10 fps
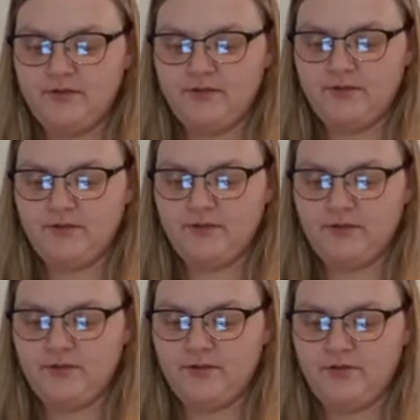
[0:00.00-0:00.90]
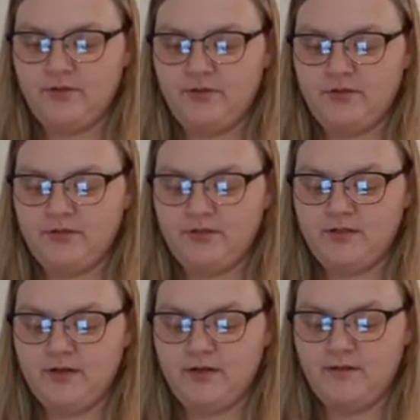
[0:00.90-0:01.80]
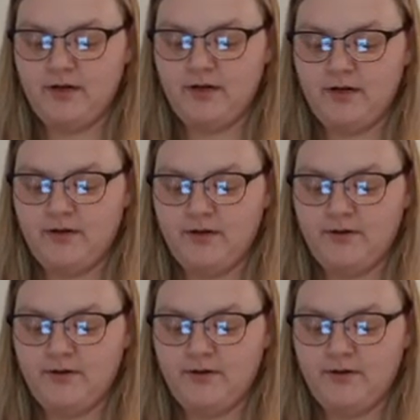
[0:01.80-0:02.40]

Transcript: So, let's see right here.